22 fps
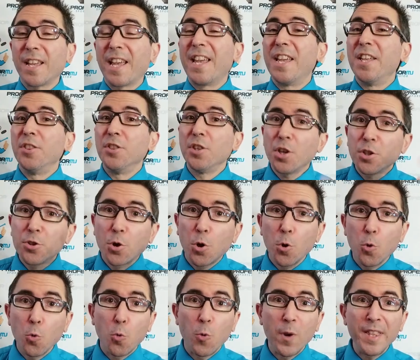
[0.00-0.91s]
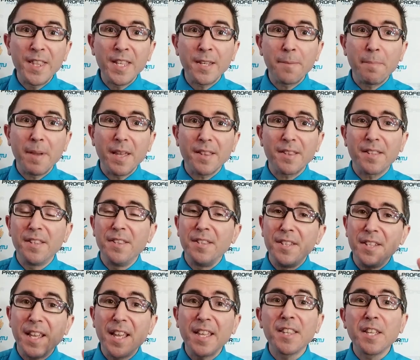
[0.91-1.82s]
another winning bet in
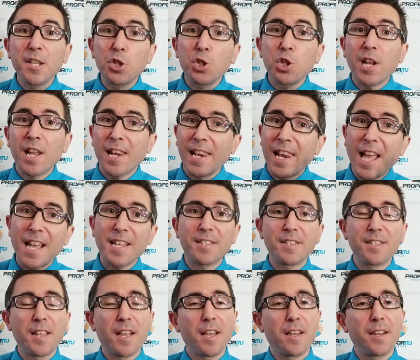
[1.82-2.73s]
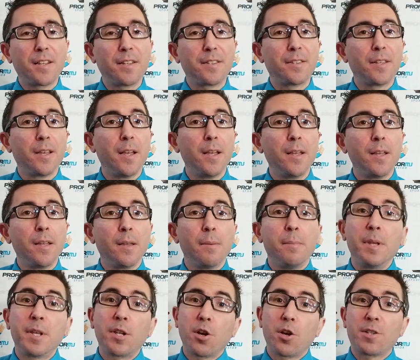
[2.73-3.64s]
the NHL last night
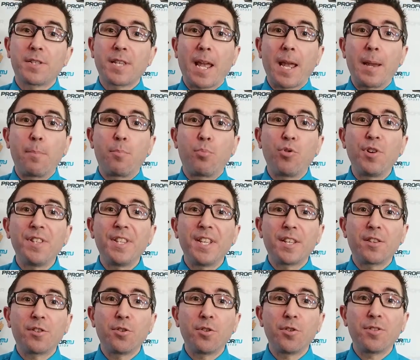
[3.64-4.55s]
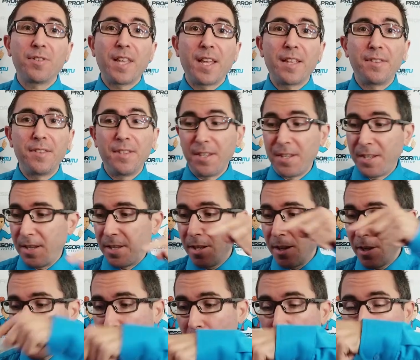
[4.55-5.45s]
because I predicted that the
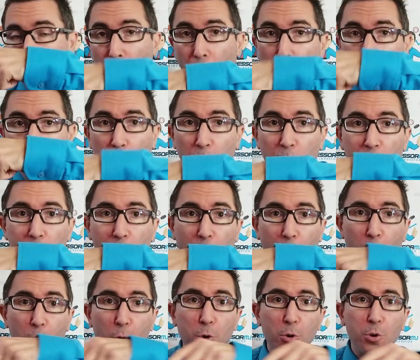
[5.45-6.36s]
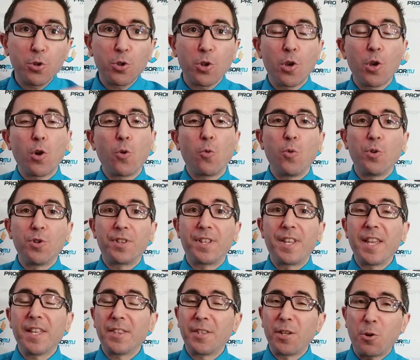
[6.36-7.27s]
Oilers would
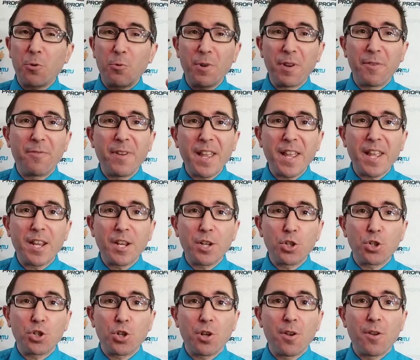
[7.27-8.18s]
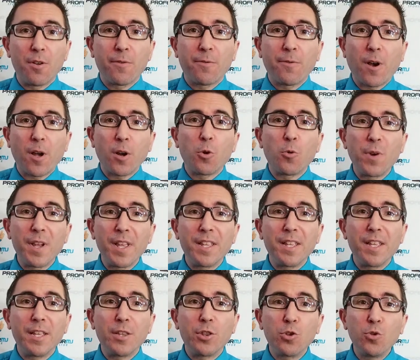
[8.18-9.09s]
get their revenge following
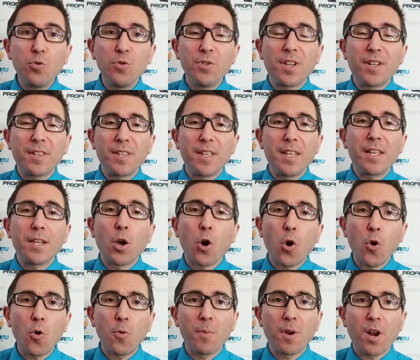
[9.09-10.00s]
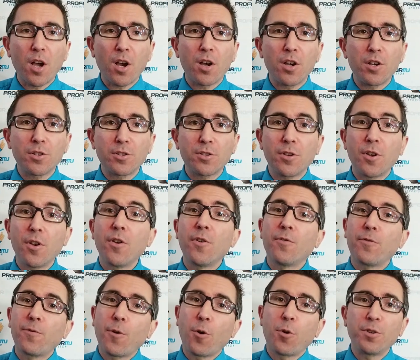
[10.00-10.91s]
a 2-0 home loss
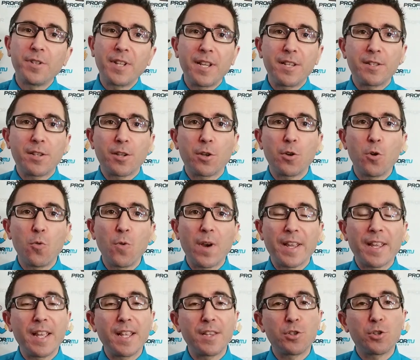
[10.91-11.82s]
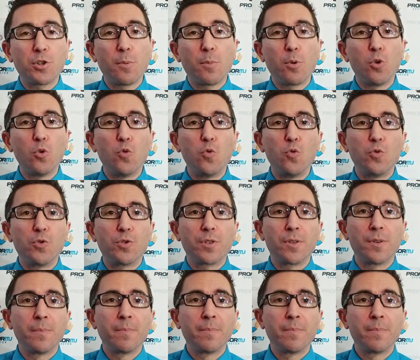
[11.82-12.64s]
4 days ago against the Blues.